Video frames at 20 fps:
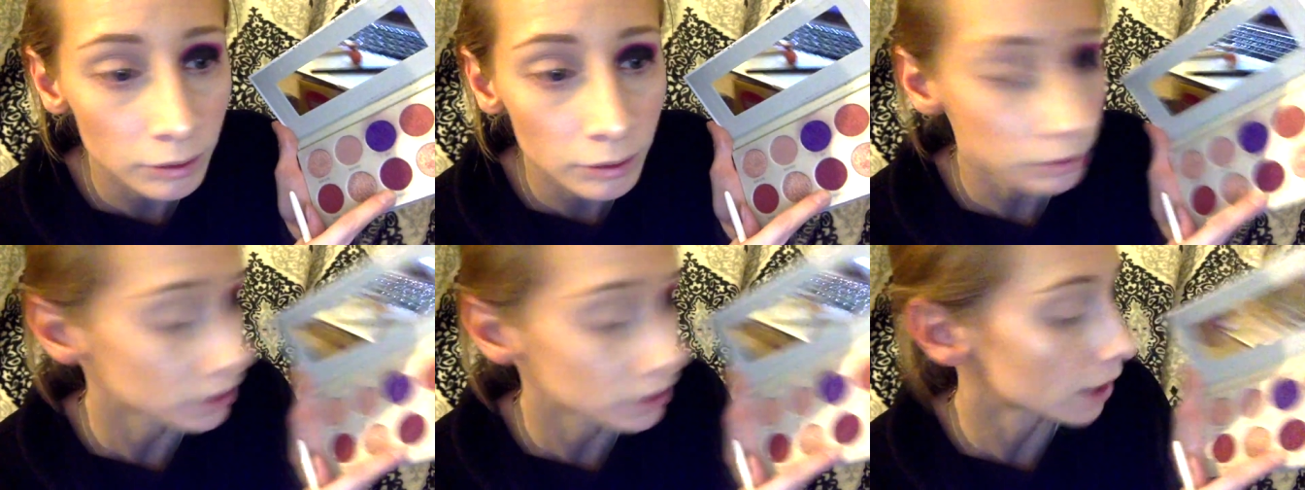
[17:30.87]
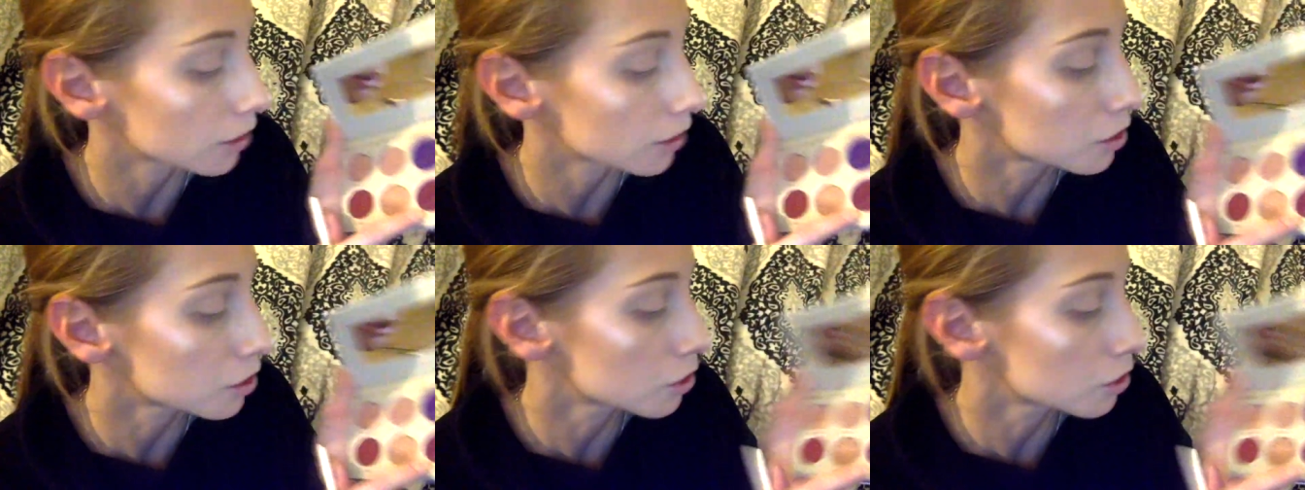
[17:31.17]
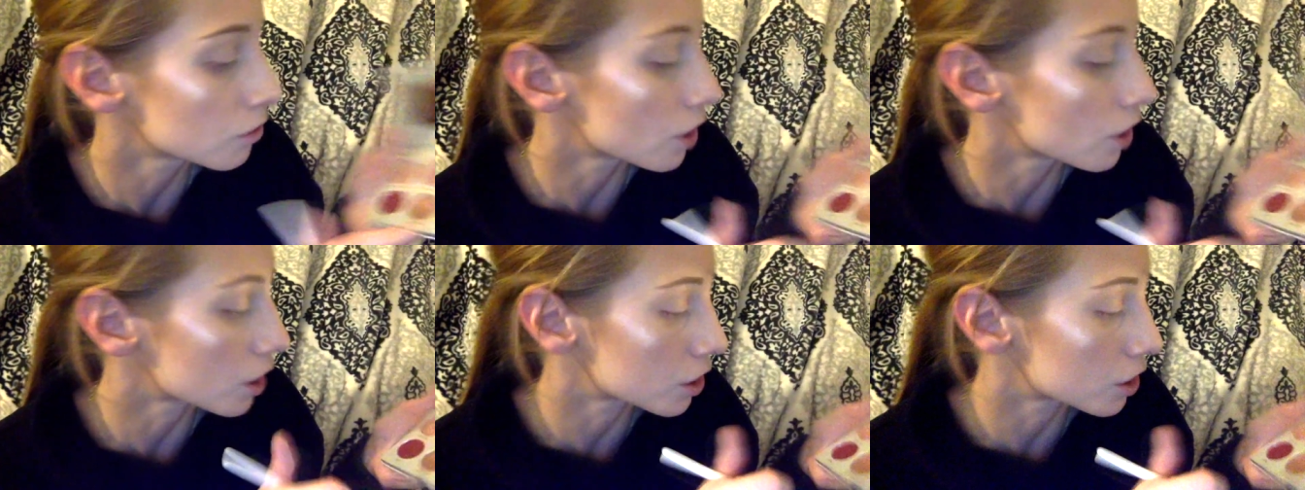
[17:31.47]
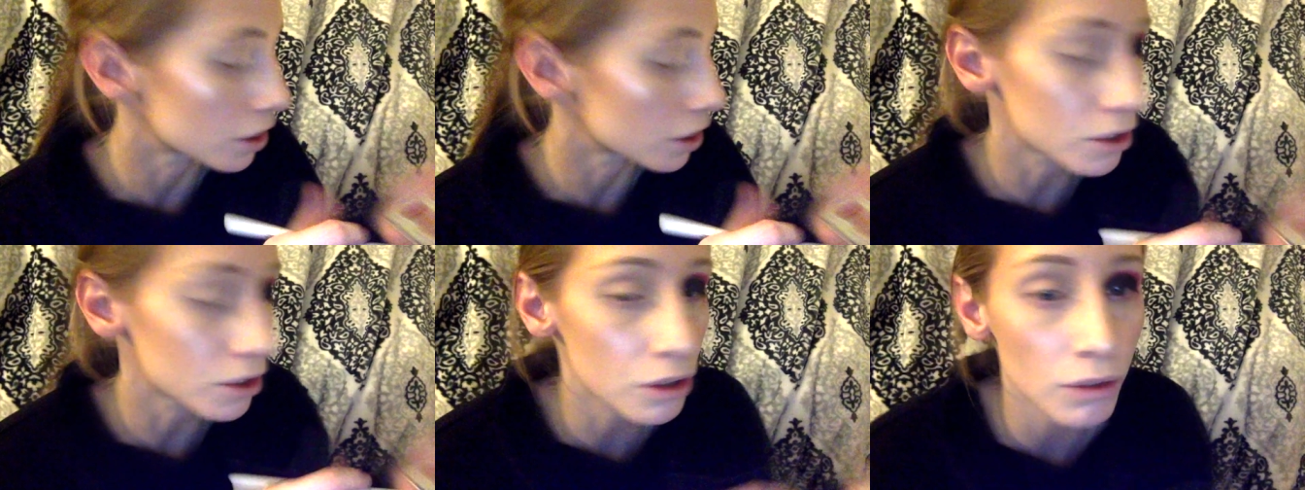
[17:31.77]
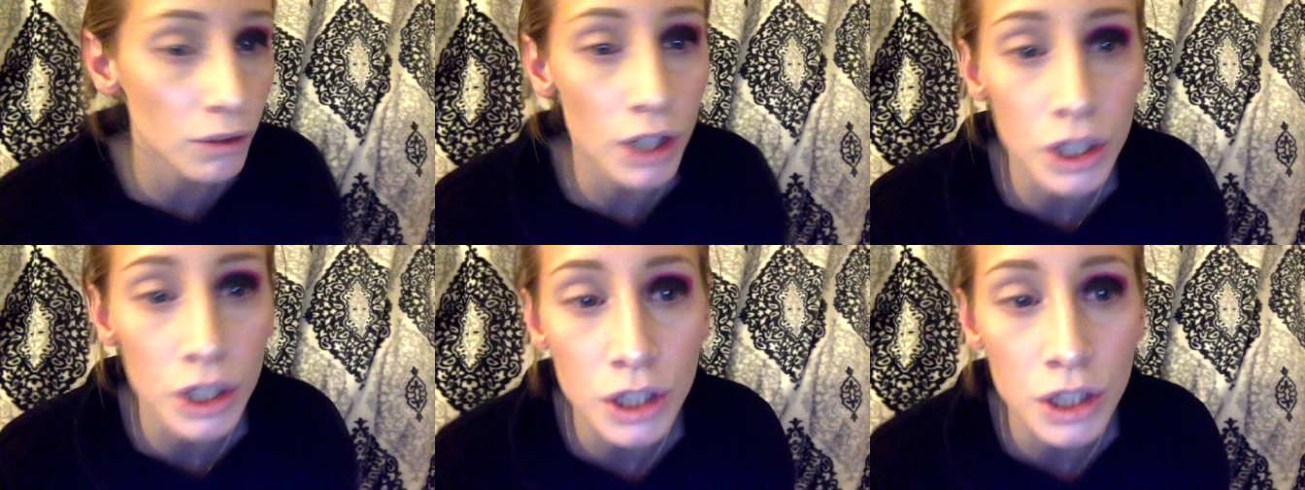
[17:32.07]
Yeah, let's do Rockstar. So
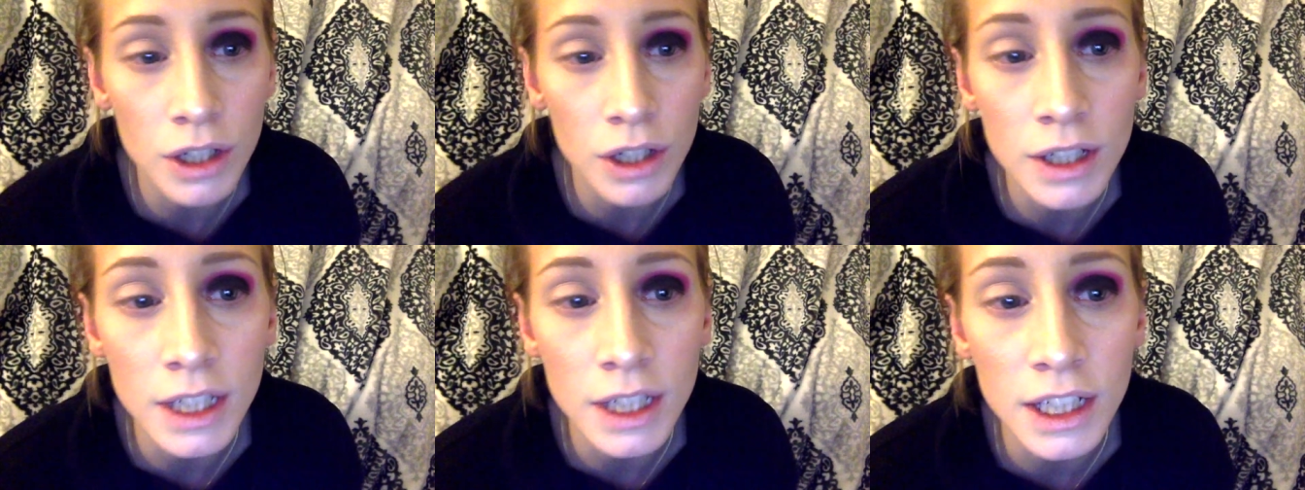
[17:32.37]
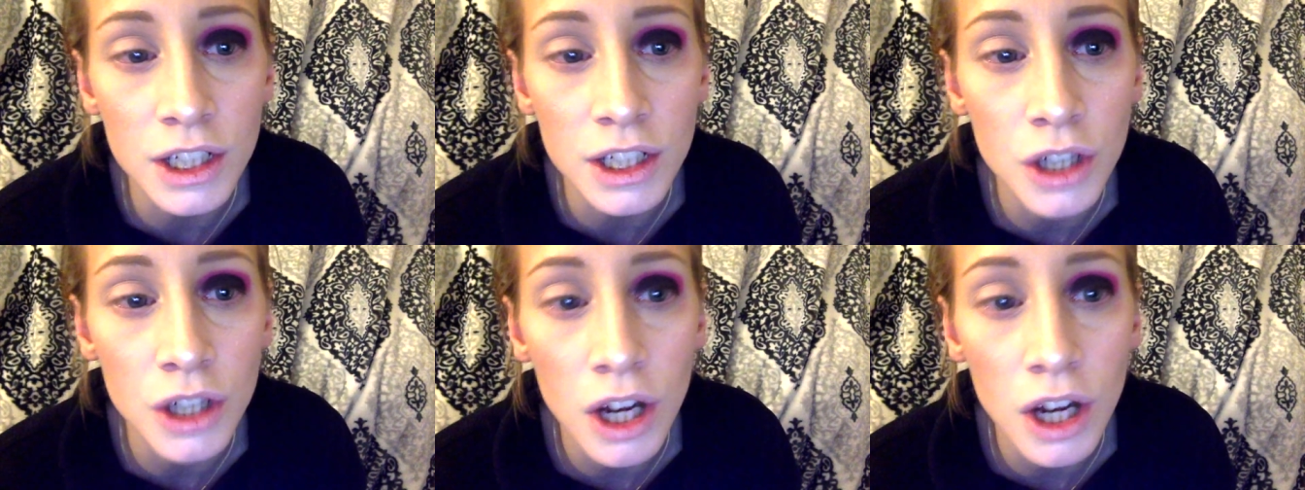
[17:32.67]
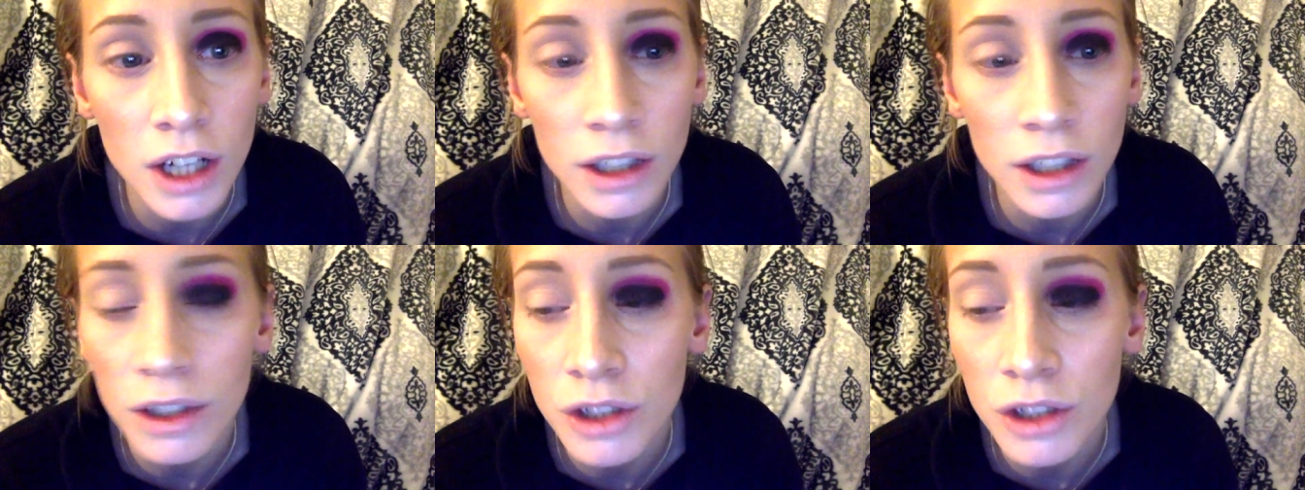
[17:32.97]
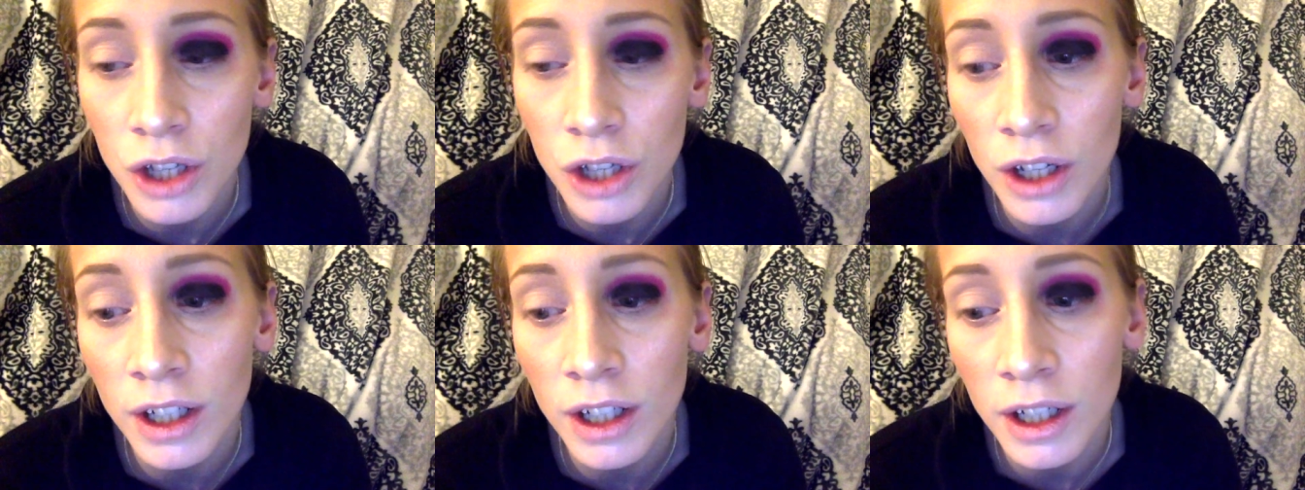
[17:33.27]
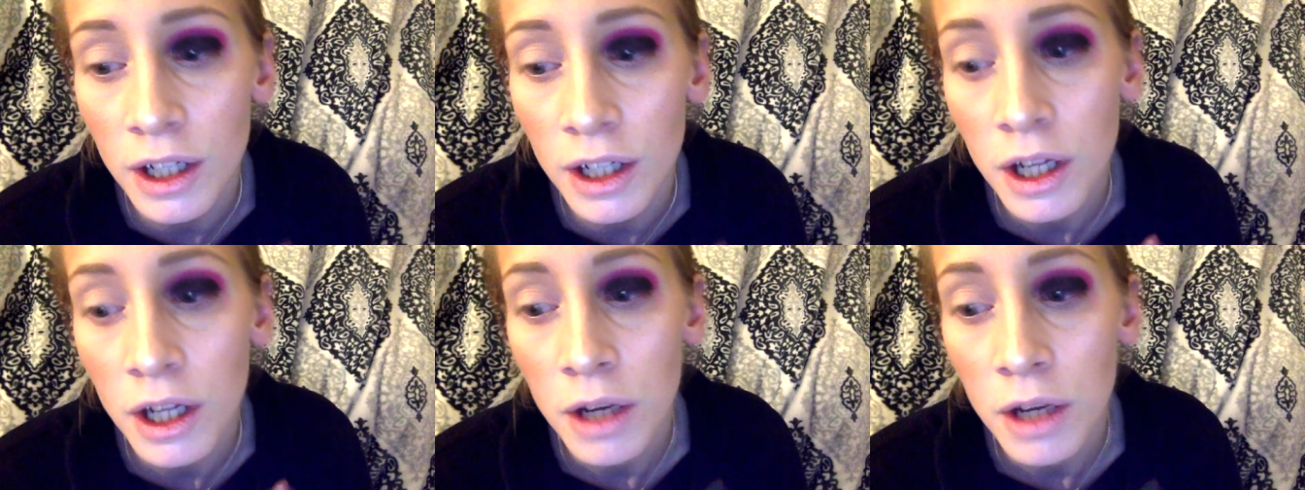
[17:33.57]
Rockstar is like a dark